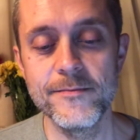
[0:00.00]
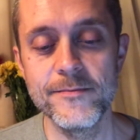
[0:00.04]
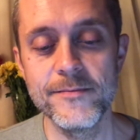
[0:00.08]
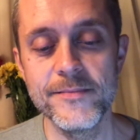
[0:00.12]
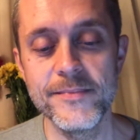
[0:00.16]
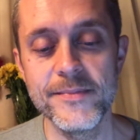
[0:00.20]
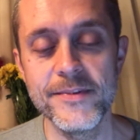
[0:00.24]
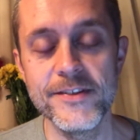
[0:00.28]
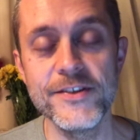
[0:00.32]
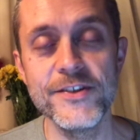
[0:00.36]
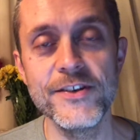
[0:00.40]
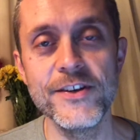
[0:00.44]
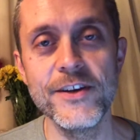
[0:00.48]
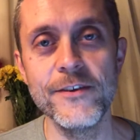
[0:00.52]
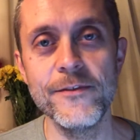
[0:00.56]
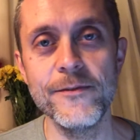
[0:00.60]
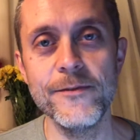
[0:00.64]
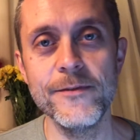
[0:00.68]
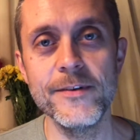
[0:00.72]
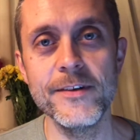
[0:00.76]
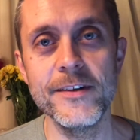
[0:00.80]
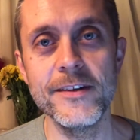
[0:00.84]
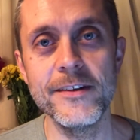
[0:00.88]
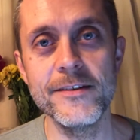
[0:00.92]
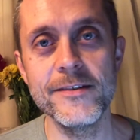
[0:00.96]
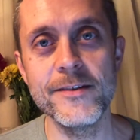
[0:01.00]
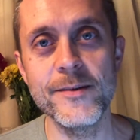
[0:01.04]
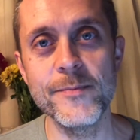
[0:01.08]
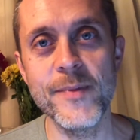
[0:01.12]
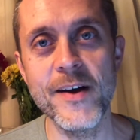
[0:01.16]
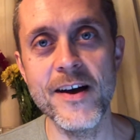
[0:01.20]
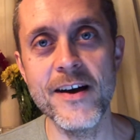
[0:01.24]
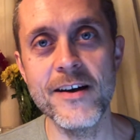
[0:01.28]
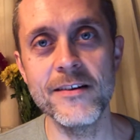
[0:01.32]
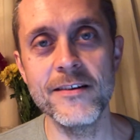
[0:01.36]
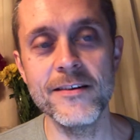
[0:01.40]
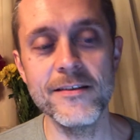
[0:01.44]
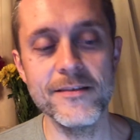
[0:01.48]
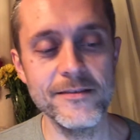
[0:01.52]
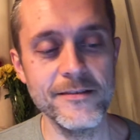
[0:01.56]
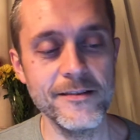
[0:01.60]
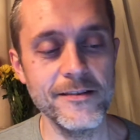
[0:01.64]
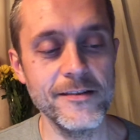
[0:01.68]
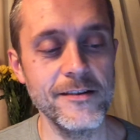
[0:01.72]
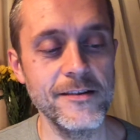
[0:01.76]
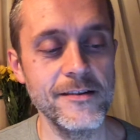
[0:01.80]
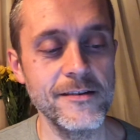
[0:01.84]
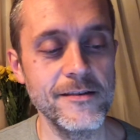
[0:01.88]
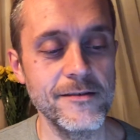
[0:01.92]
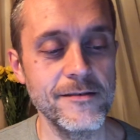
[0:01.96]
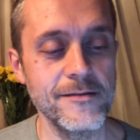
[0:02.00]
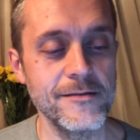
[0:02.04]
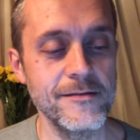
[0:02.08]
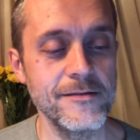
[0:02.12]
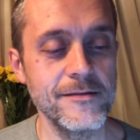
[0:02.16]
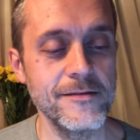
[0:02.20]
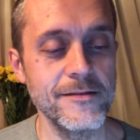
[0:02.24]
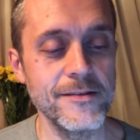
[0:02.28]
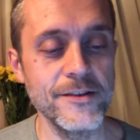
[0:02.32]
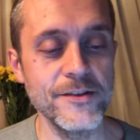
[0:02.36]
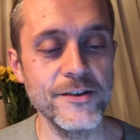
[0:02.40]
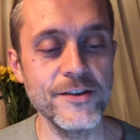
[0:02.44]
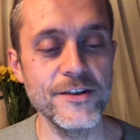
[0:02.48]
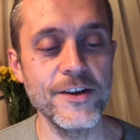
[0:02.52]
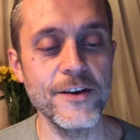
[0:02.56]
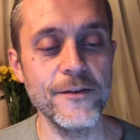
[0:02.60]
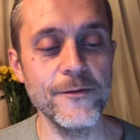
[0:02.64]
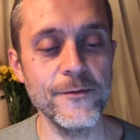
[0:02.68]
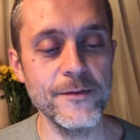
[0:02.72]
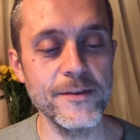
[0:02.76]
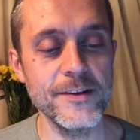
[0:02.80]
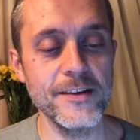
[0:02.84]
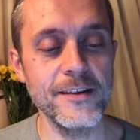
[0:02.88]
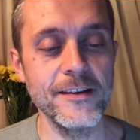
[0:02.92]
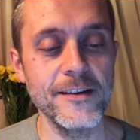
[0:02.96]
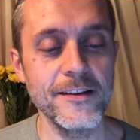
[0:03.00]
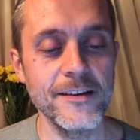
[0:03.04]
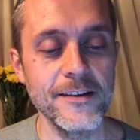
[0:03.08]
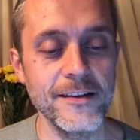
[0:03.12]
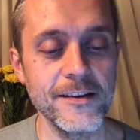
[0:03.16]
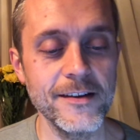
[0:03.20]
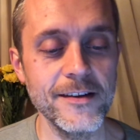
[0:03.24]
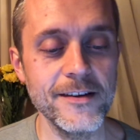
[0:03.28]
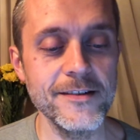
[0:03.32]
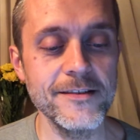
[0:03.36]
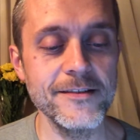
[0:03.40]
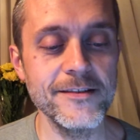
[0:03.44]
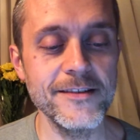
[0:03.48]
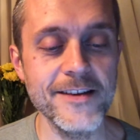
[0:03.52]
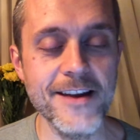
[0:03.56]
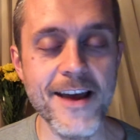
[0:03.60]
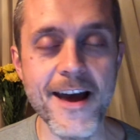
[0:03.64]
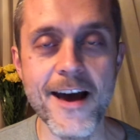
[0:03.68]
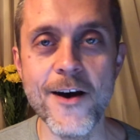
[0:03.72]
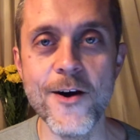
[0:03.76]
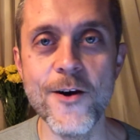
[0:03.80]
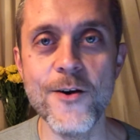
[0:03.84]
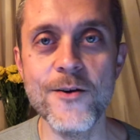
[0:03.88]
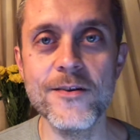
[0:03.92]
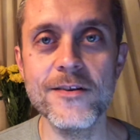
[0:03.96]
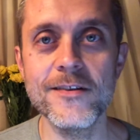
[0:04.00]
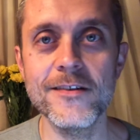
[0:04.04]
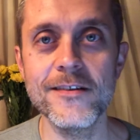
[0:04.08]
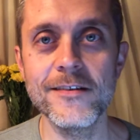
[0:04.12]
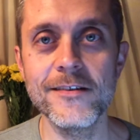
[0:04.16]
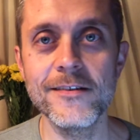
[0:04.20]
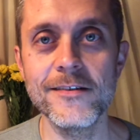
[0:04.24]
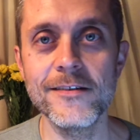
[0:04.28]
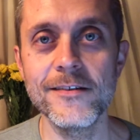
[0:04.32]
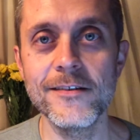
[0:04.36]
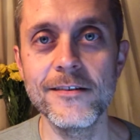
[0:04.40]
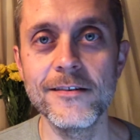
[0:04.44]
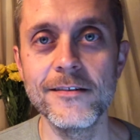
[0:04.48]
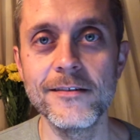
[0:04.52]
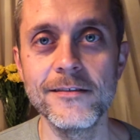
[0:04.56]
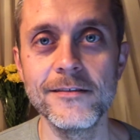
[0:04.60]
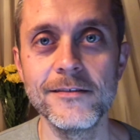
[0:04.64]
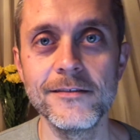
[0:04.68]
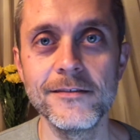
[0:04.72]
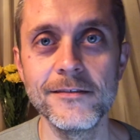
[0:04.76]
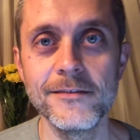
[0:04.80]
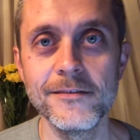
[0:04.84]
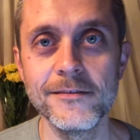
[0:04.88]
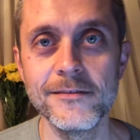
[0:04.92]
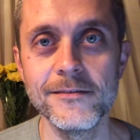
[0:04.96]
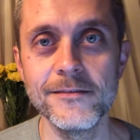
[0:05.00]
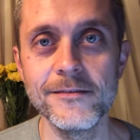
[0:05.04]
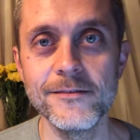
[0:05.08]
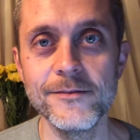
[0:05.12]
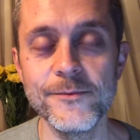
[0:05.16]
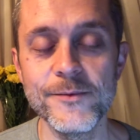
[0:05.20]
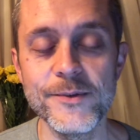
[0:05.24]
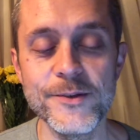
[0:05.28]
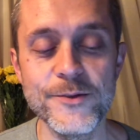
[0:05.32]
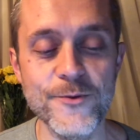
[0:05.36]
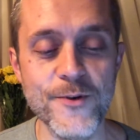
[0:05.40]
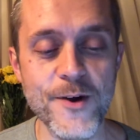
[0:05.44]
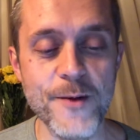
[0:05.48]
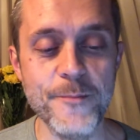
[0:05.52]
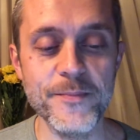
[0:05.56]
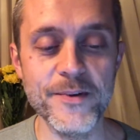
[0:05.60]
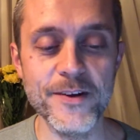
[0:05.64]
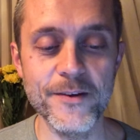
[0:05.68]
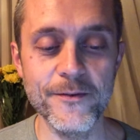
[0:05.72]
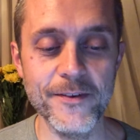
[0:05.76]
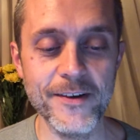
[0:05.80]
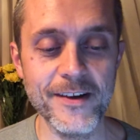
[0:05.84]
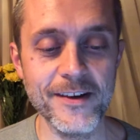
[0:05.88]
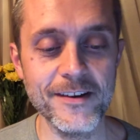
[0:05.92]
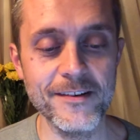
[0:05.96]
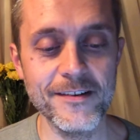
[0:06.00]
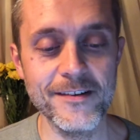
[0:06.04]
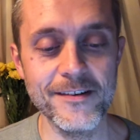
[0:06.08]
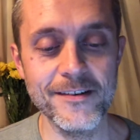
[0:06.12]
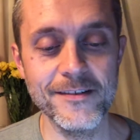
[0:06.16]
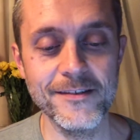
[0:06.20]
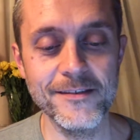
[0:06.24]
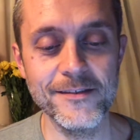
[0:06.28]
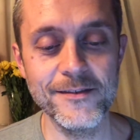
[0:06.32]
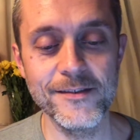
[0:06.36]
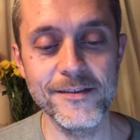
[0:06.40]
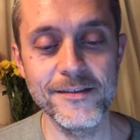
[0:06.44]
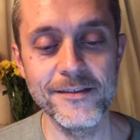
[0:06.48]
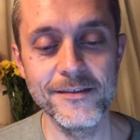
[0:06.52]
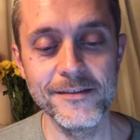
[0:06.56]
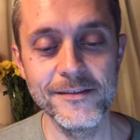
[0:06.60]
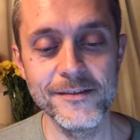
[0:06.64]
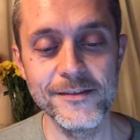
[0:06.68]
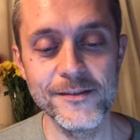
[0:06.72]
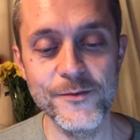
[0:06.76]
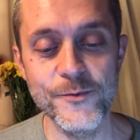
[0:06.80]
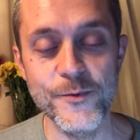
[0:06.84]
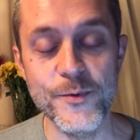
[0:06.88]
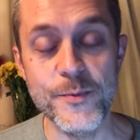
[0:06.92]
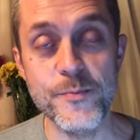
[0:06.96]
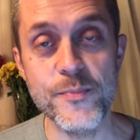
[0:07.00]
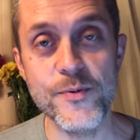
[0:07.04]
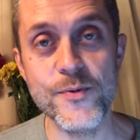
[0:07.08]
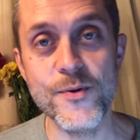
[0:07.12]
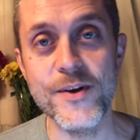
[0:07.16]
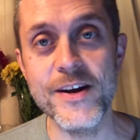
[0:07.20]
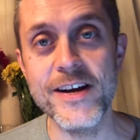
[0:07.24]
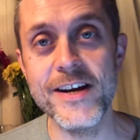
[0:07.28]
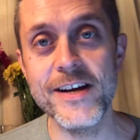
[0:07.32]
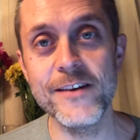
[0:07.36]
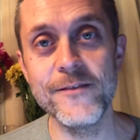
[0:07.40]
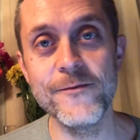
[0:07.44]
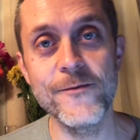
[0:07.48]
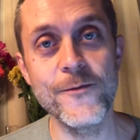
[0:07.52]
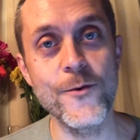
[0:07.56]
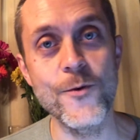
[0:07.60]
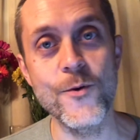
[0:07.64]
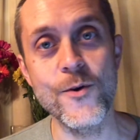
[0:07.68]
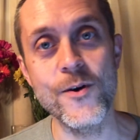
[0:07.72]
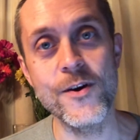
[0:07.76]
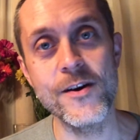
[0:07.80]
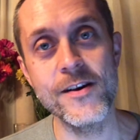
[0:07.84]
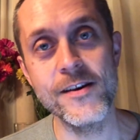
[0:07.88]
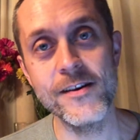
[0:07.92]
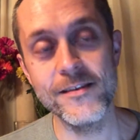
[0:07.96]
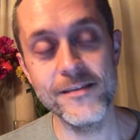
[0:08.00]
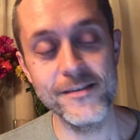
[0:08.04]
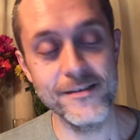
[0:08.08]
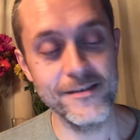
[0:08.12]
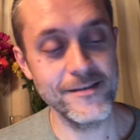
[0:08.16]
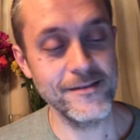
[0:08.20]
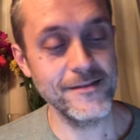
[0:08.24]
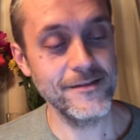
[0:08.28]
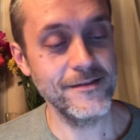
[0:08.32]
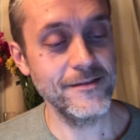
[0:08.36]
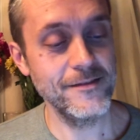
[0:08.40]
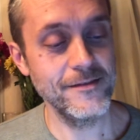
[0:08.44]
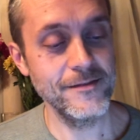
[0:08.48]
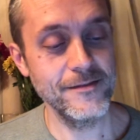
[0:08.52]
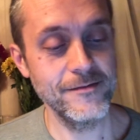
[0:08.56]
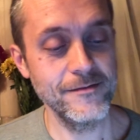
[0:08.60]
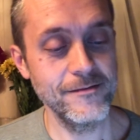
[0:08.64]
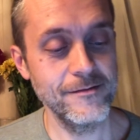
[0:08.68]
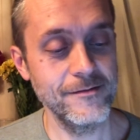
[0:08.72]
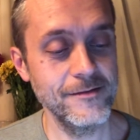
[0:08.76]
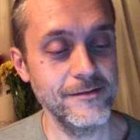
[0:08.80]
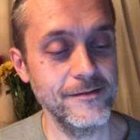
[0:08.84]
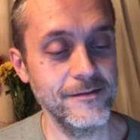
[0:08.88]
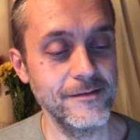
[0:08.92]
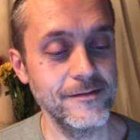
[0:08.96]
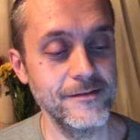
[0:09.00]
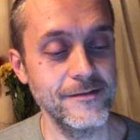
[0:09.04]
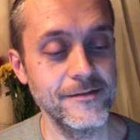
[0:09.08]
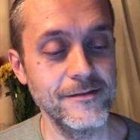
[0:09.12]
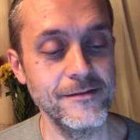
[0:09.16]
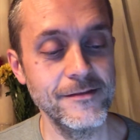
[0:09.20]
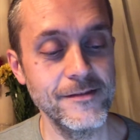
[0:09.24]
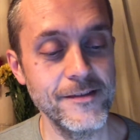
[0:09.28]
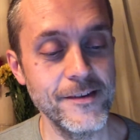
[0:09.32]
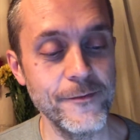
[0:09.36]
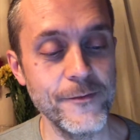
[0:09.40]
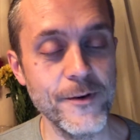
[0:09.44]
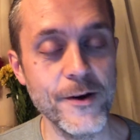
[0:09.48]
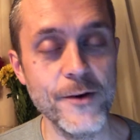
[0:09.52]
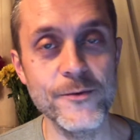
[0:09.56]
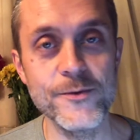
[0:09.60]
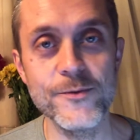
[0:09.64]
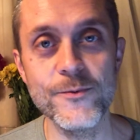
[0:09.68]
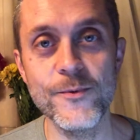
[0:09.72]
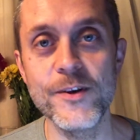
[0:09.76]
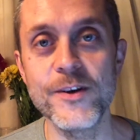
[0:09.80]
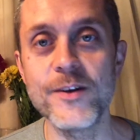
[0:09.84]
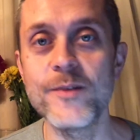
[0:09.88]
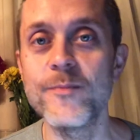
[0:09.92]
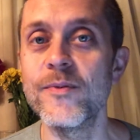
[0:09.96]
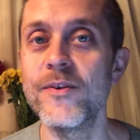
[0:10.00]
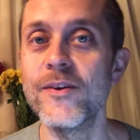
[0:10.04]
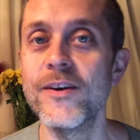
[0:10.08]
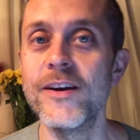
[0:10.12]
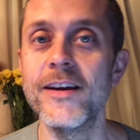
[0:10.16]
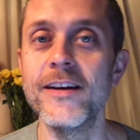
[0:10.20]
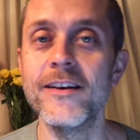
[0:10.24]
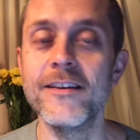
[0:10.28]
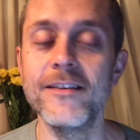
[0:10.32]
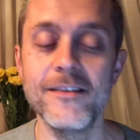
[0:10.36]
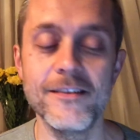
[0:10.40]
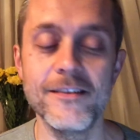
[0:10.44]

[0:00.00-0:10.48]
The shift is upon us. The shift is now. We dreamt of it. We prayed for it, if I was one to pray.